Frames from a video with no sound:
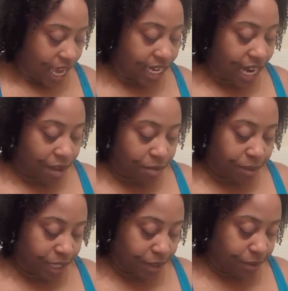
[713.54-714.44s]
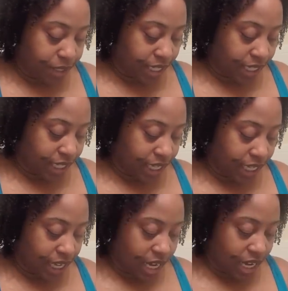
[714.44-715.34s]
and I will be using
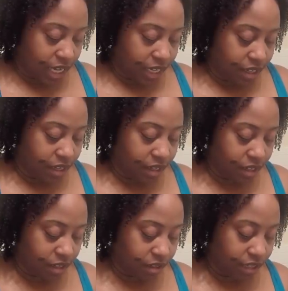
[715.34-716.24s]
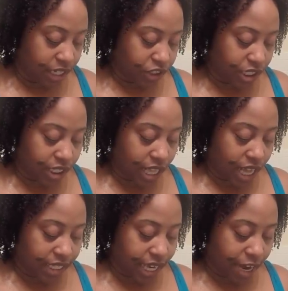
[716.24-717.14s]
the Luscious
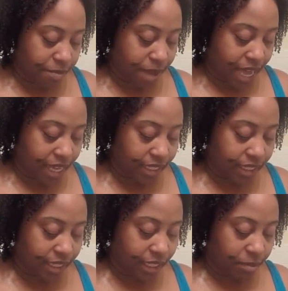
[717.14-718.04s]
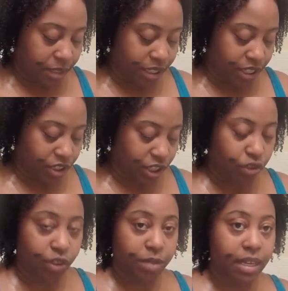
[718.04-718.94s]
Locks Hair Mask, the deep conditioning
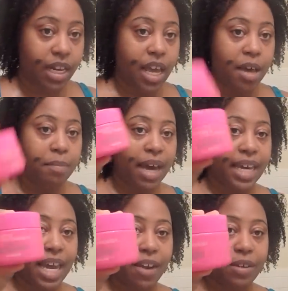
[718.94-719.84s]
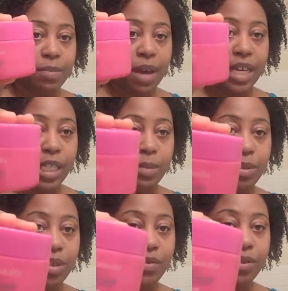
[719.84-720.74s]
treatment by Karen's Body's
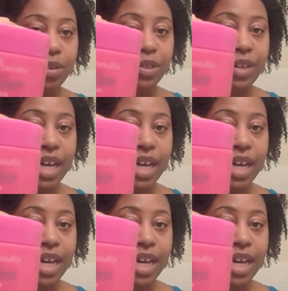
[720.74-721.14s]
Beautiful. You